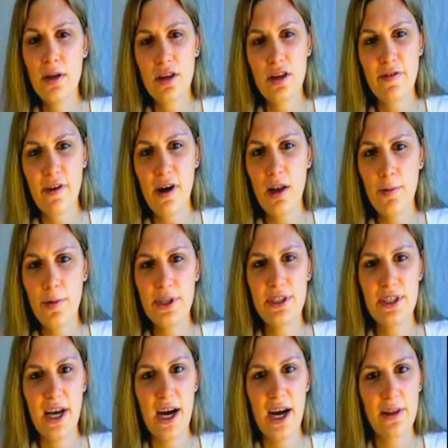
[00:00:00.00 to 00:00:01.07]
The following
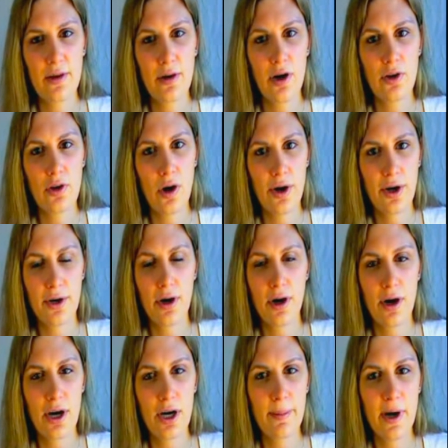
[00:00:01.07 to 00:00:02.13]
day I thought long and
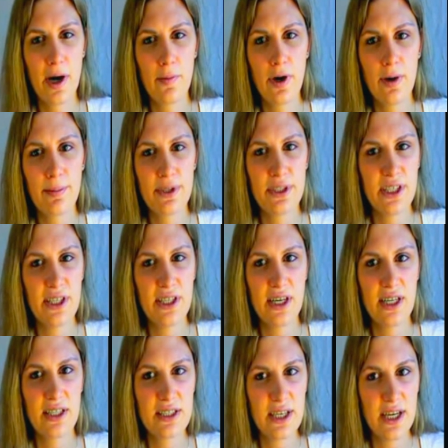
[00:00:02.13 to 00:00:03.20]
hard about what Bettina
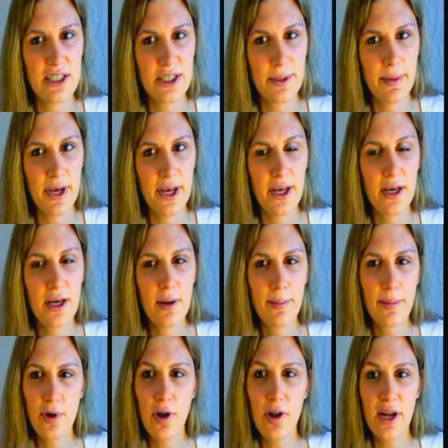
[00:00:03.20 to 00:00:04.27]
had said to me,
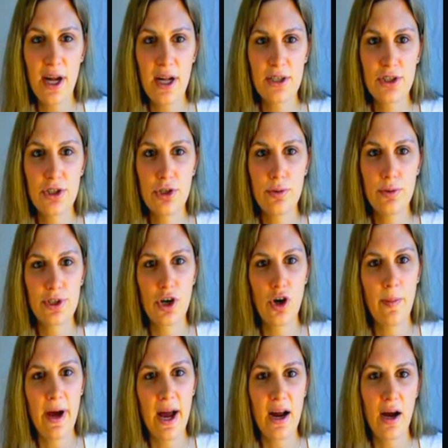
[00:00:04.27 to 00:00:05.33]
but all I had to do was go
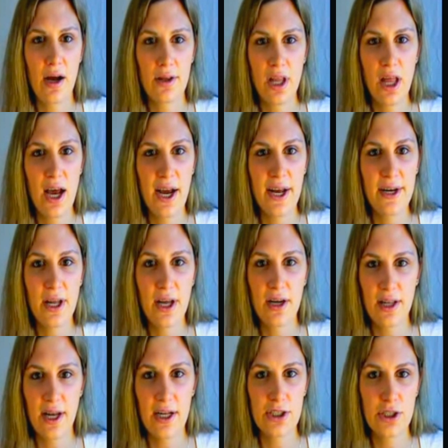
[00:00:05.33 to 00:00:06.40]
back online and
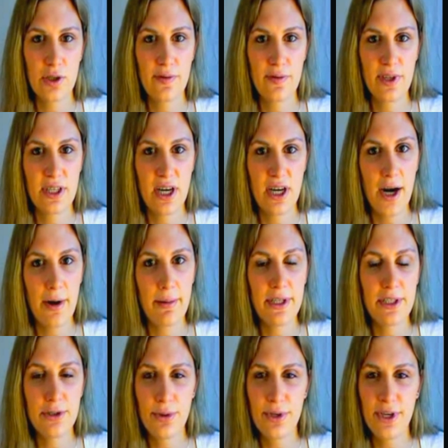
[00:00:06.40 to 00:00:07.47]
glance over the diary
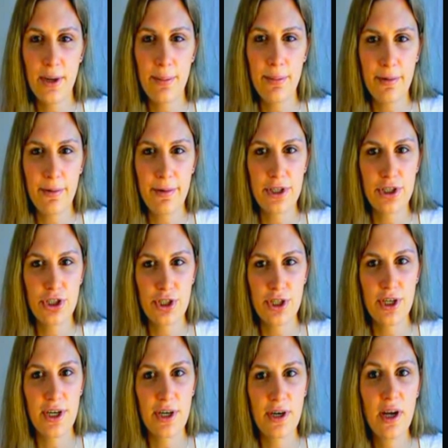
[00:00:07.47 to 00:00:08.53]
to again be
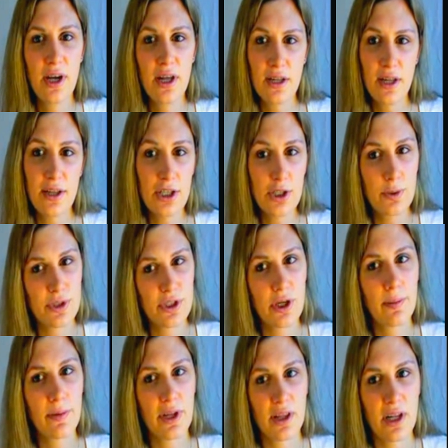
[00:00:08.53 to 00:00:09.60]
reassured that this was
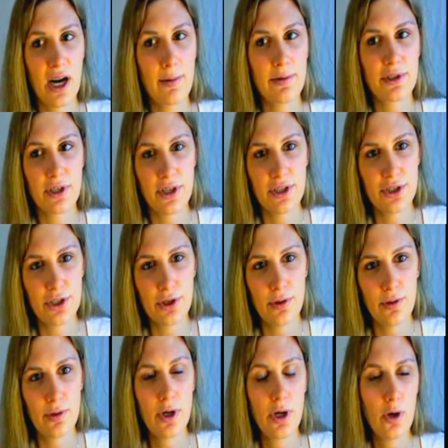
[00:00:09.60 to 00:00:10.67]
something that I was going to
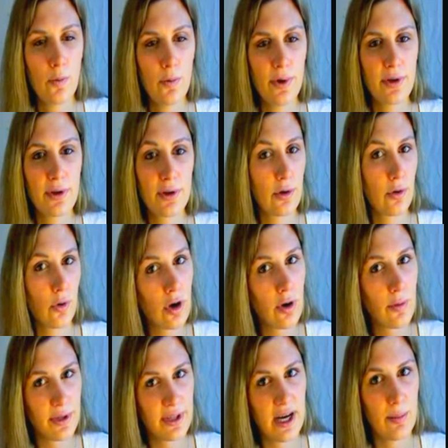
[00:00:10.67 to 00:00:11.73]
do, with or
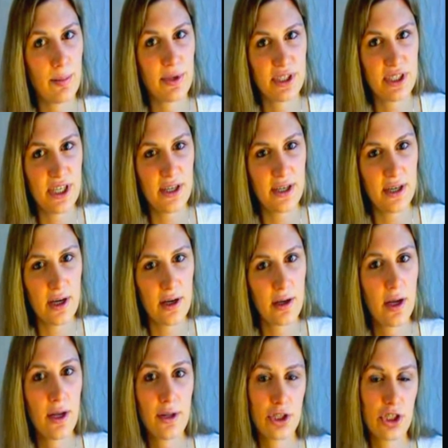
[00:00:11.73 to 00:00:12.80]
without Bettina,
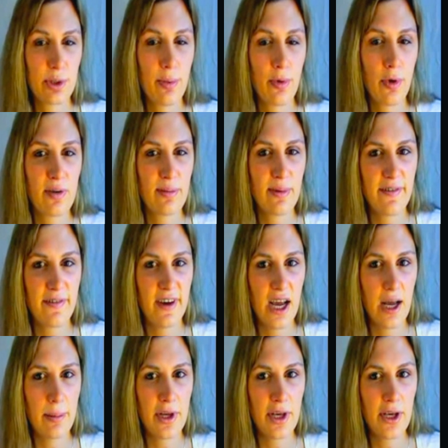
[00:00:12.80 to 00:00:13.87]
the support of my
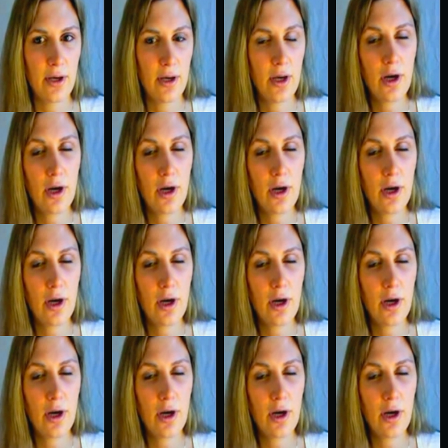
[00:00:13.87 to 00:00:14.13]
family,